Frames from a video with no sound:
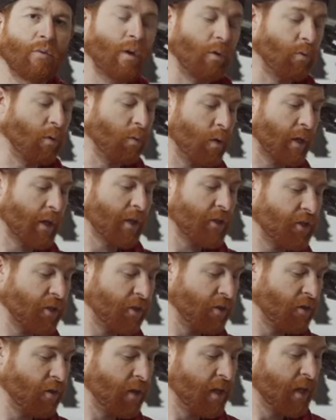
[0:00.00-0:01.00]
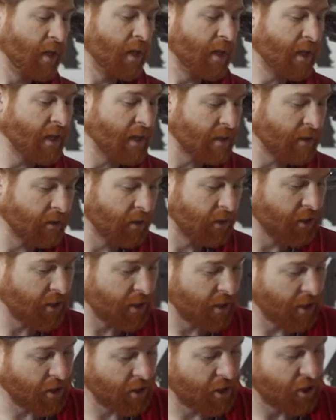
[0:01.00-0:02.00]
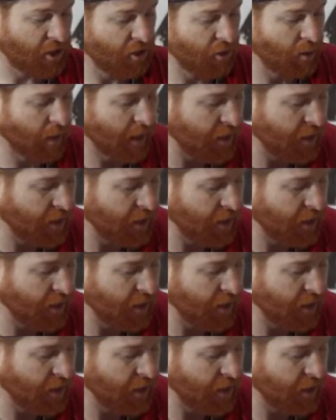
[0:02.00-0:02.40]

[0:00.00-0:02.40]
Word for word: what we'll want to do is loosen the two